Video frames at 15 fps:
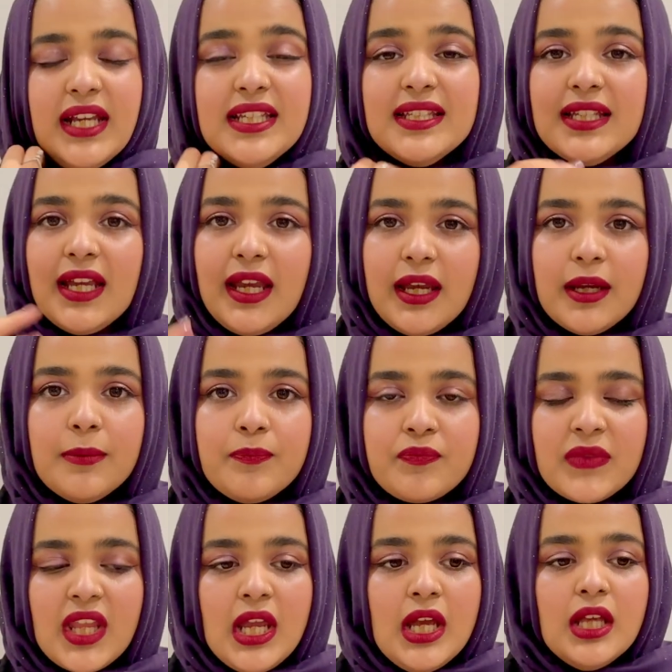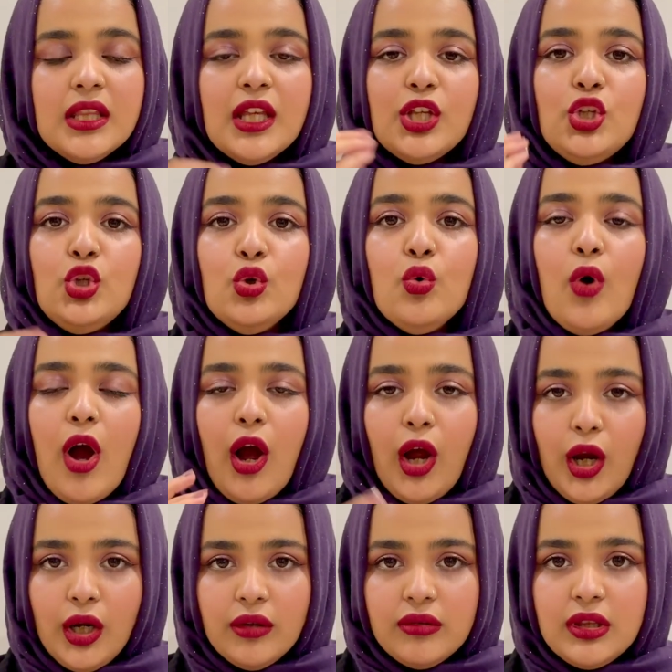say that you
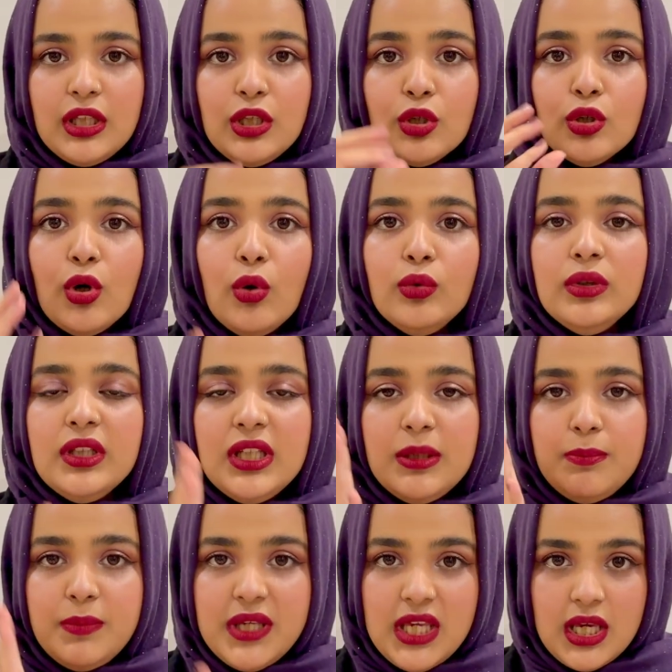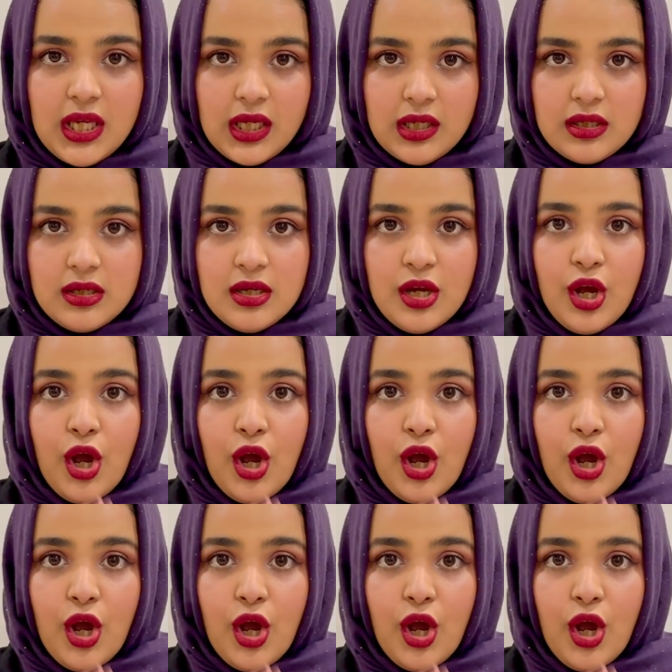are the only being